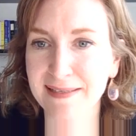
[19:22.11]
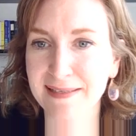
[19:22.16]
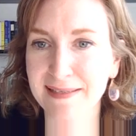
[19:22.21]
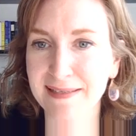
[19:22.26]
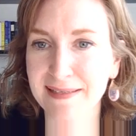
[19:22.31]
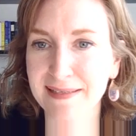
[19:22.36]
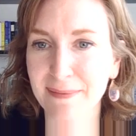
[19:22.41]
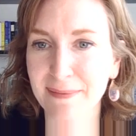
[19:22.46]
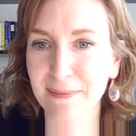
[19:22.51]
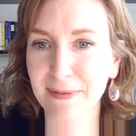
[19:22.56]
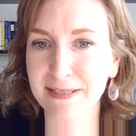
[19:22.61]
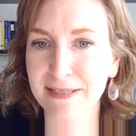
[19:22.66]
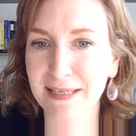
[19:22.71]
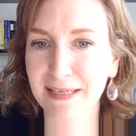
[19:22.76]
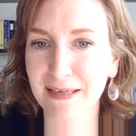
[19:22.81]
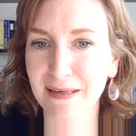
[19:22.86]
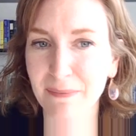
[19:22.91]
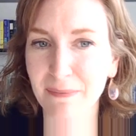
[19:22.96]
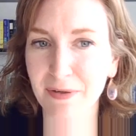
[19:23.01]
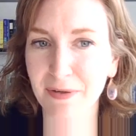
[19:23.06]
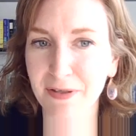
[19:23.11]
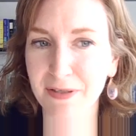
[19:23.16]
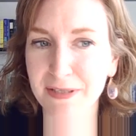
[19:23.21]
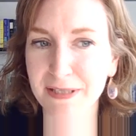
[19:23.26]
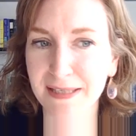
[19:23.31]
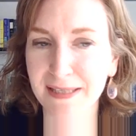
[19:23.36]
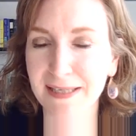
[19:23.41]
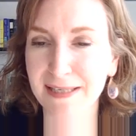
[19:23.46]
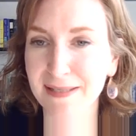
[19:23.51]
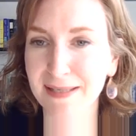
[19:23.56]
to some extent in
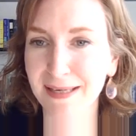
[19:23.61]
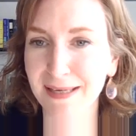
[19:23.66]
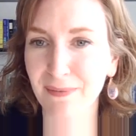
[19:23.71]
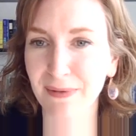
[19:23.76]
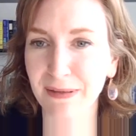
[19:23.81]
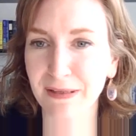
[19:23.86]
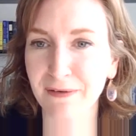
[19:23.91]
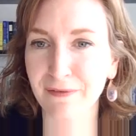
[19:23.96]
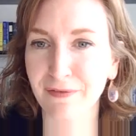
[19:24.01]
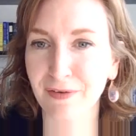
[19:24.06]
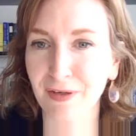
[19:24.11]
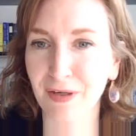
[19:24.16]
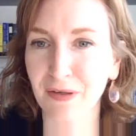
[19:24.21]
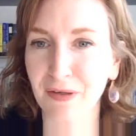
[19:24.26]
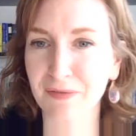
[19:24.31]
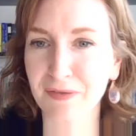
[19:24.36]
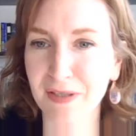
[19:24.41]
person has like really evolved